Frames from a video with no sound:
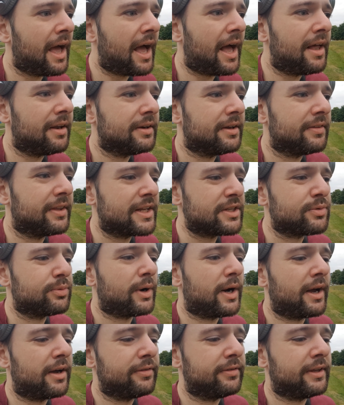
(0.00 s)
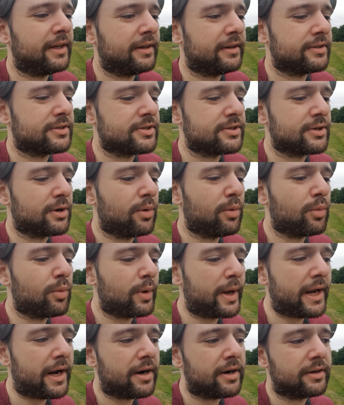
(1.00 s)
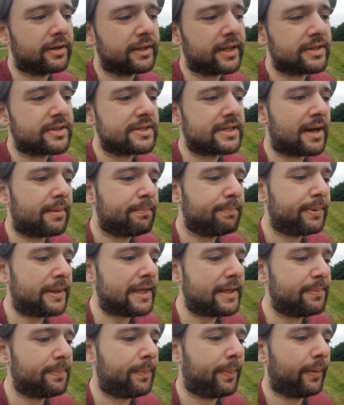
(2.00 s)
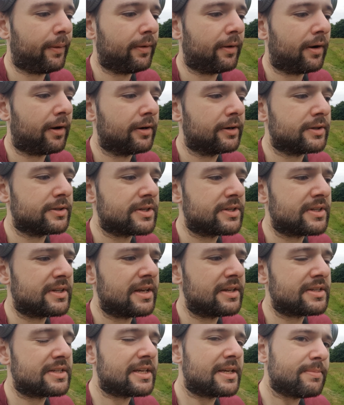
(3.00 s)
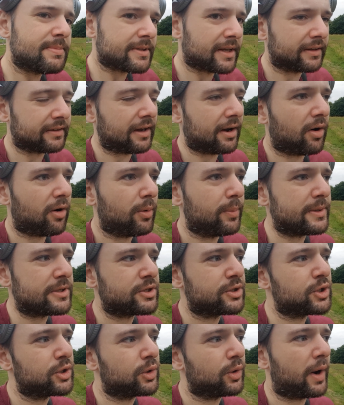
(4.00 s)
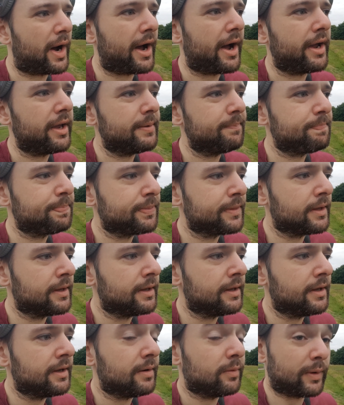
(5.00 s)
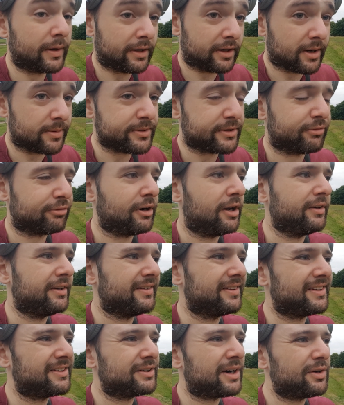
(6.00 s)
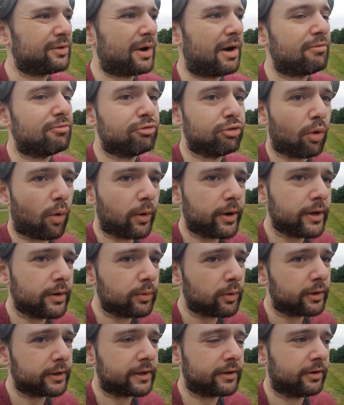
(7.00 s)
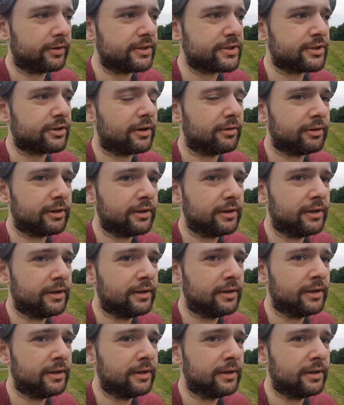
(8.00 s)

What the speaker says: And that's why I think it's so weird that some people are, it seems like they almost try, when it comes to frontend, they try to avoid working on the server.